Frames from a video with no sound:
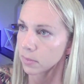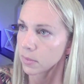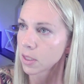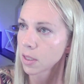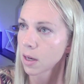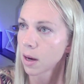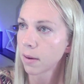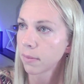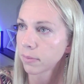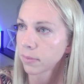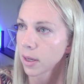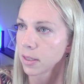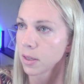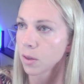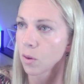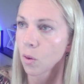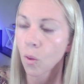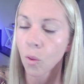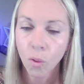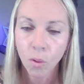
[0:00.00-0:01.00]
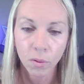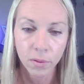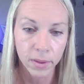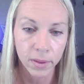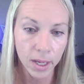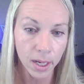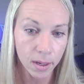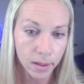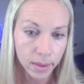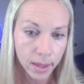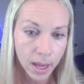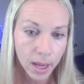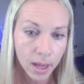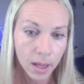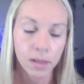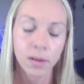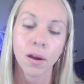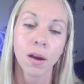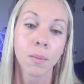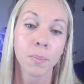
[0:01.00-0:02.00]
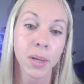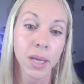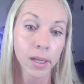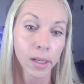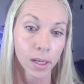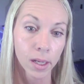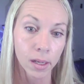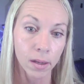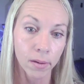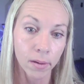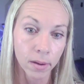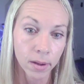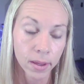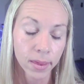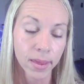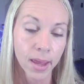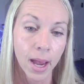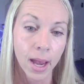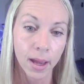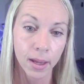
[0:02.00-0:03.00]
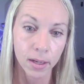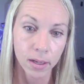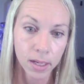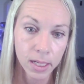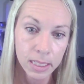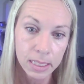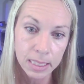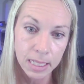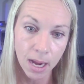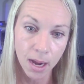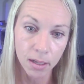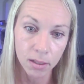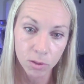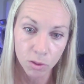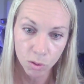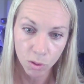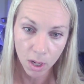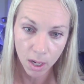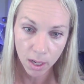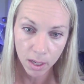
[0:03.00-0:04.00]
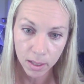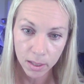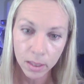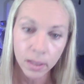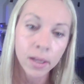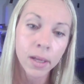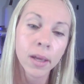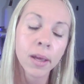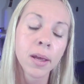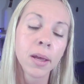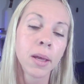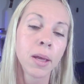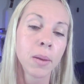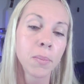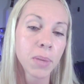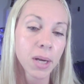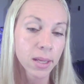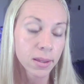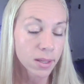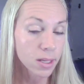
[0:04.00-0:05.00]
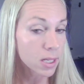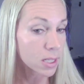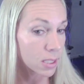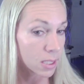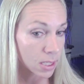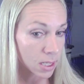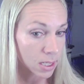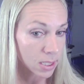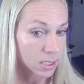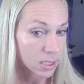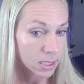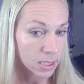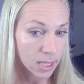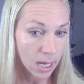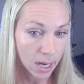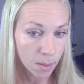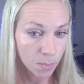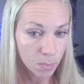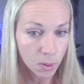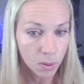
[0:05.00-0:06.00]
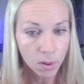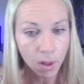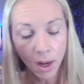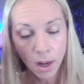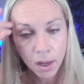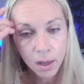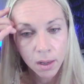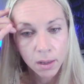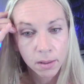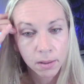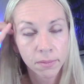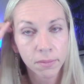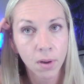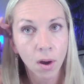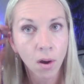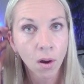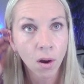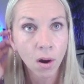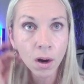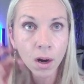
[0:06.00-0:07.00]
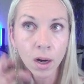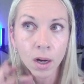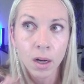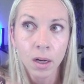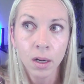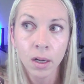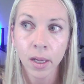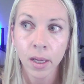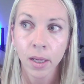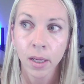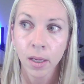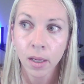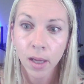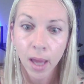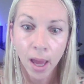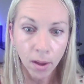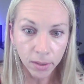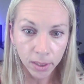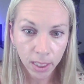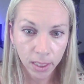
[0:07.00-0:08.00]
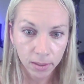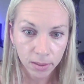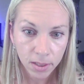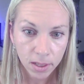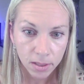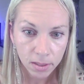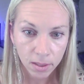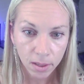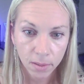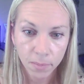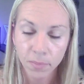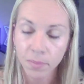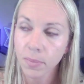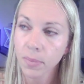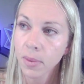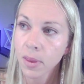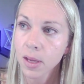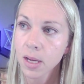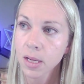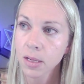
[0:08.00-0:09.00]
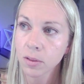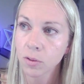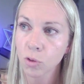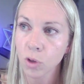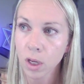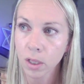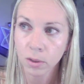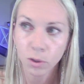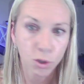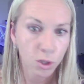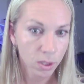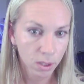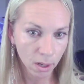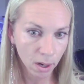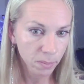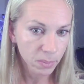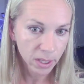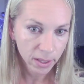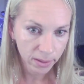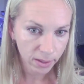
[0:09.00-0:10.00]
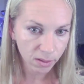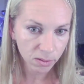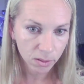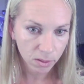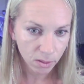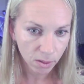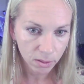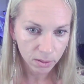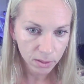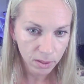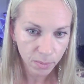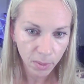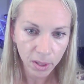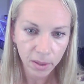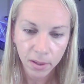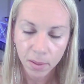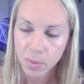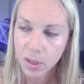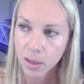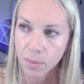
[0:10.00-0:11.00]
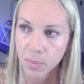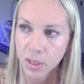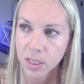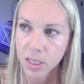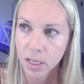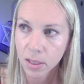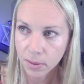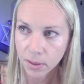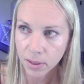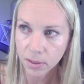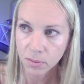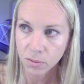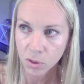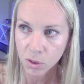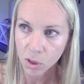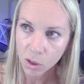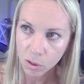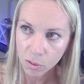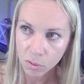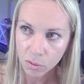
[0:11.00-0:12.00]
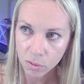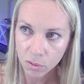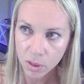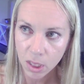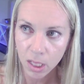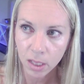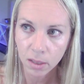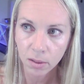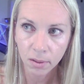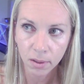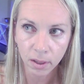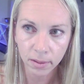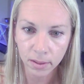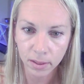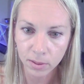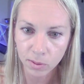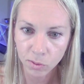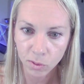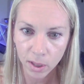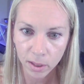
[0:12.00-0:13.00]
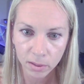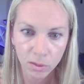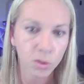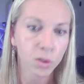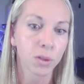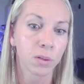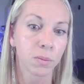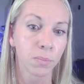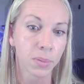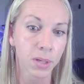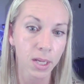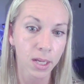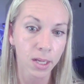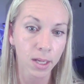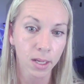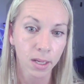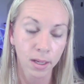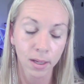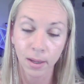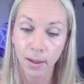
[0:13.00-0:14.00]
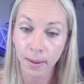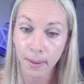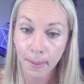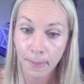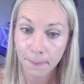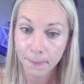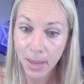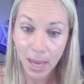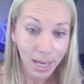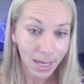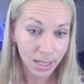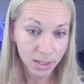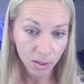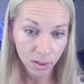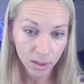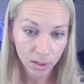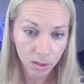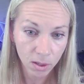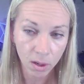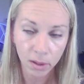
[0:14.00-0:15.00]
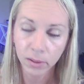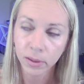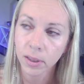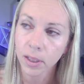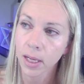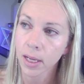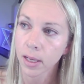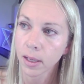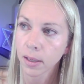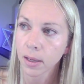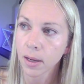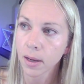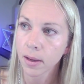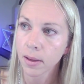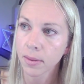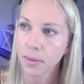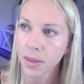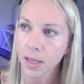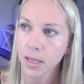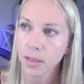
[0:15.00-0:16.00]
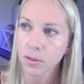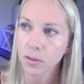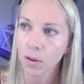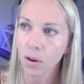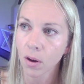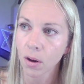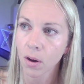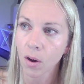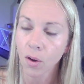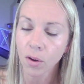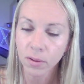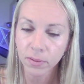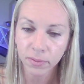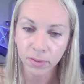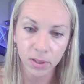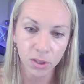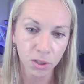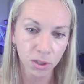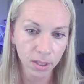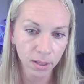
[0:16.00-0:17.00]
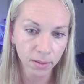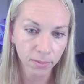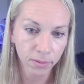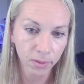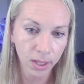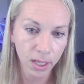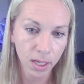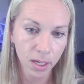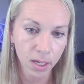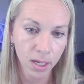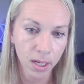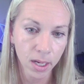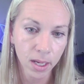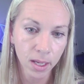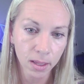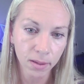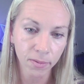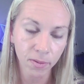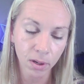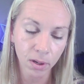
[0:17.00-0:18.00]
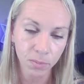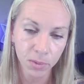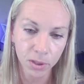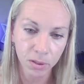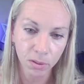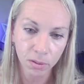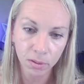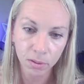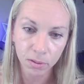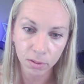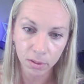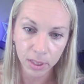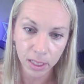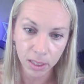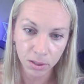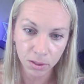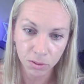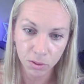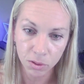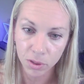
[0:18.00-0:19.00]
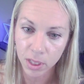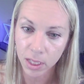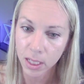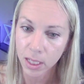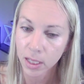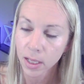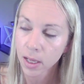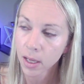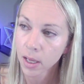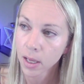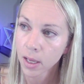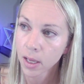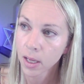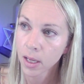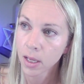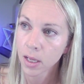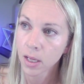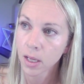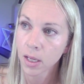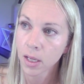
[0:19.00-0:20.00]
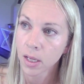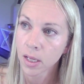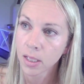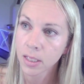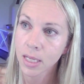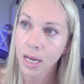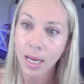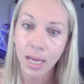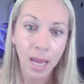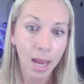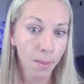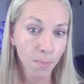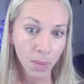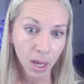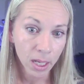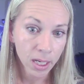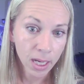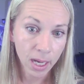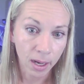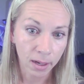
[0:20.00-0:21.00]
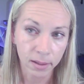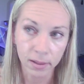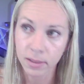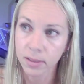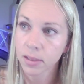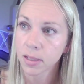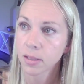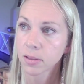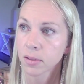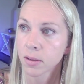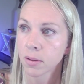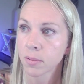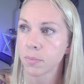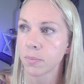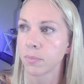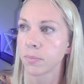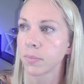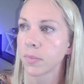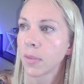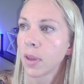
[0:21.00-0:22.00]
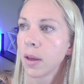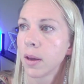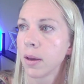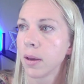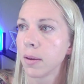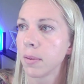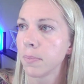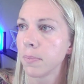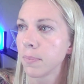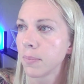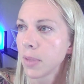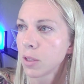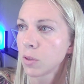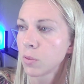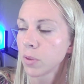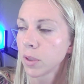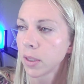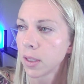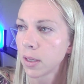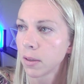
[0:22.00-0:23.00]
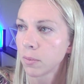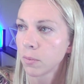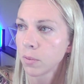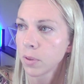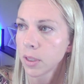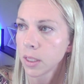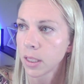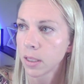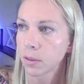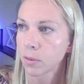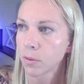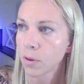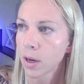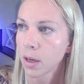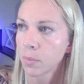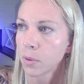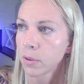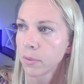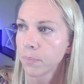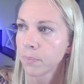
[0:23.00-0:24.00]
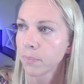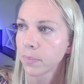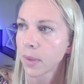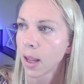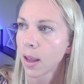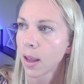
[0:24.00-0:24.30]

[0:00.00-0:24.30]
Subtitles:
stuff. I did a whole thing on that, not picking on that exact drug, but I think it's an example of our healthcare system. These drugs should not be $1,000 a month. I mean, the materials used in a lot of these drugs should be pennies on the dollar, and things are artificially inflated in the pharmaceutical industry to get money out of the system. It's really, really incredible.